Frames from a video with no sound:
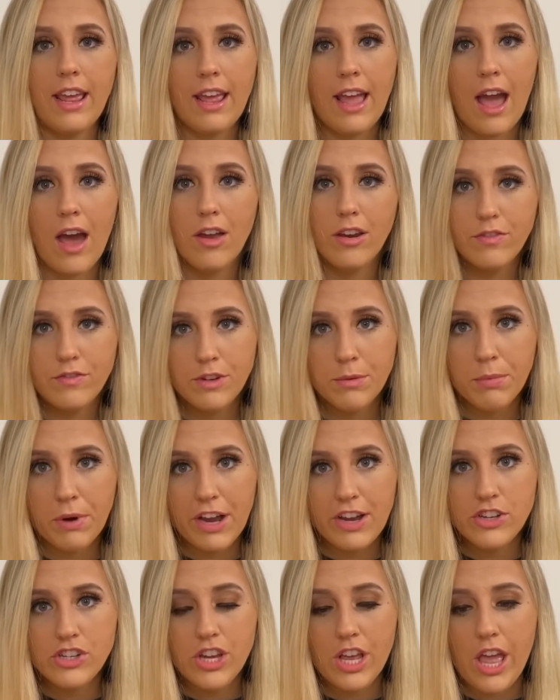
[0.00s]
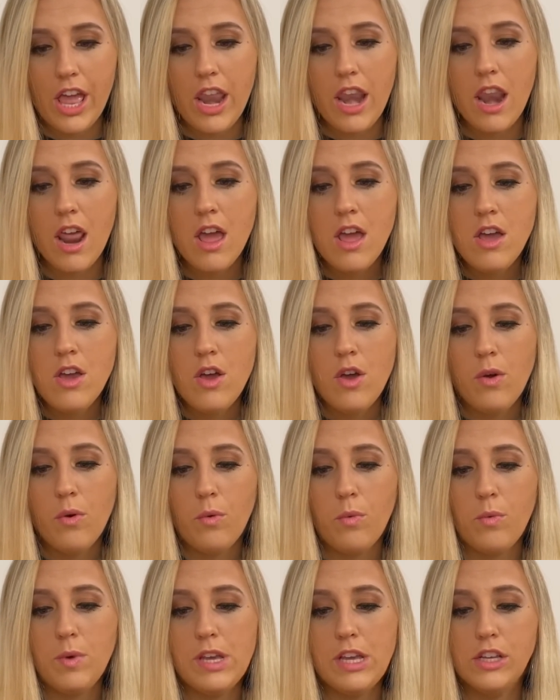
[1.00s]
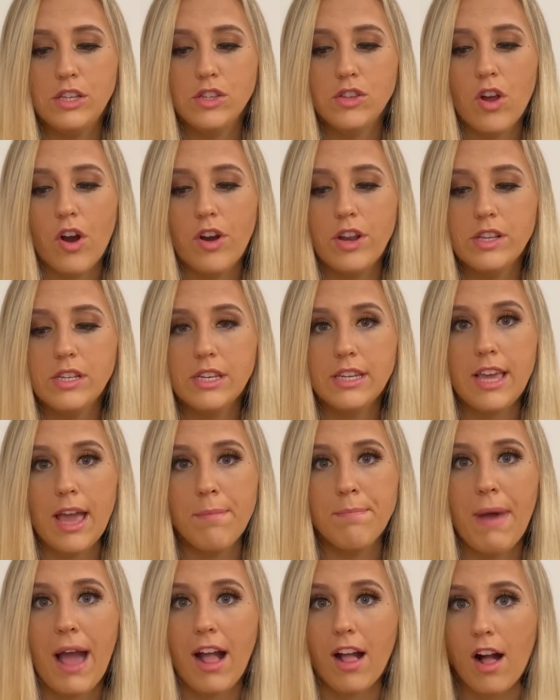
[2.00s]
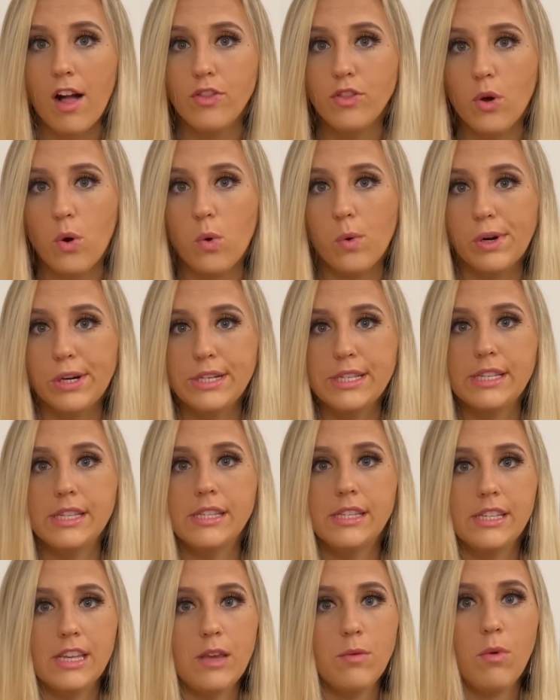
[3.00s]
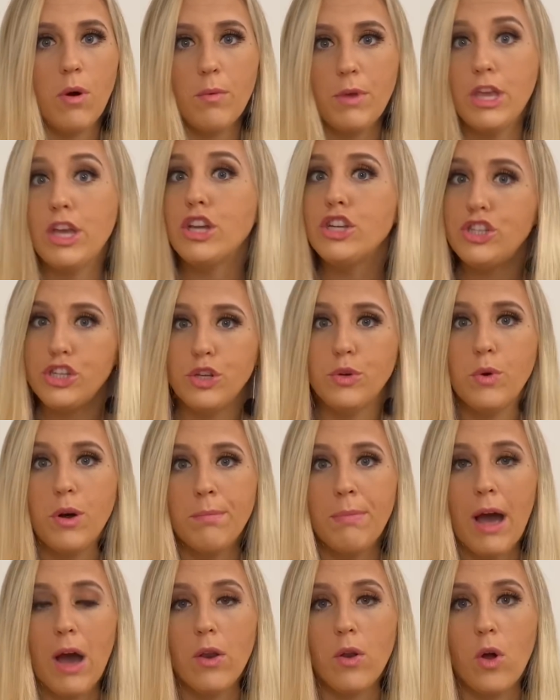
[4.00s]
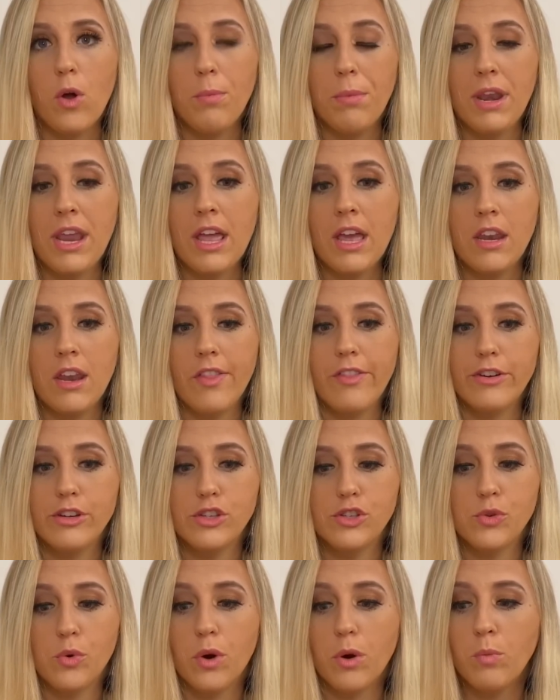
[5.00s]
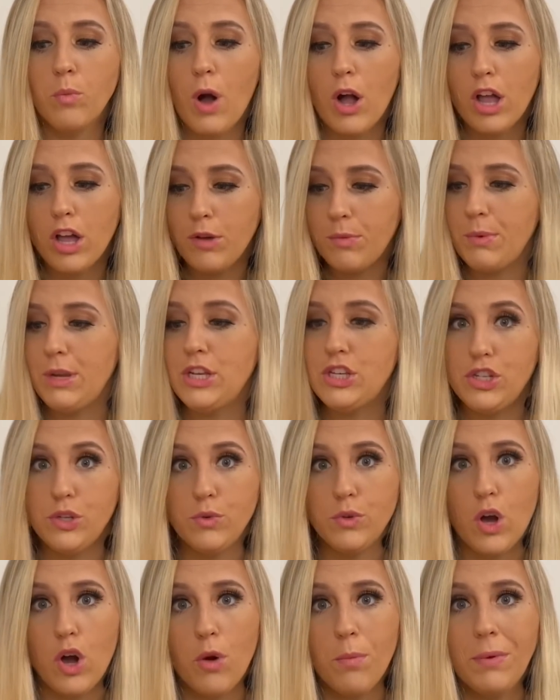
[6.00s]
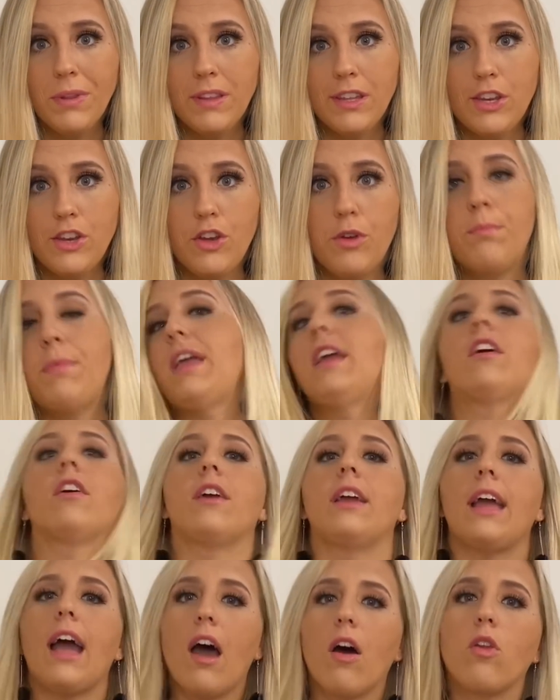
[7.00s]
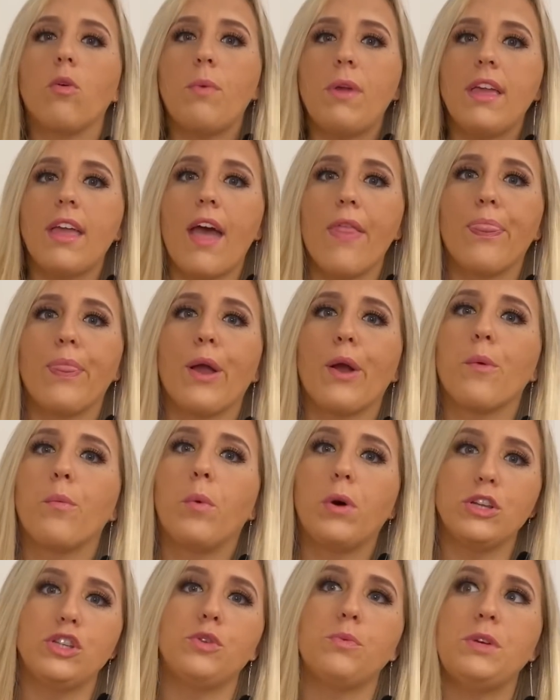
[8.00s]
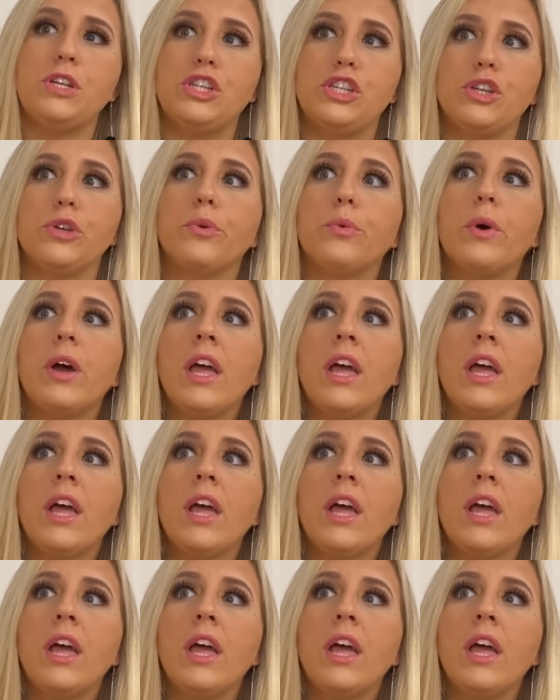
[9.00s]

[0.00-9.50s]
out of depression, we started to get back on the horse and see what we could do about opening another store. What could we do to open Lindough Bakery? How do we get there? What do we do?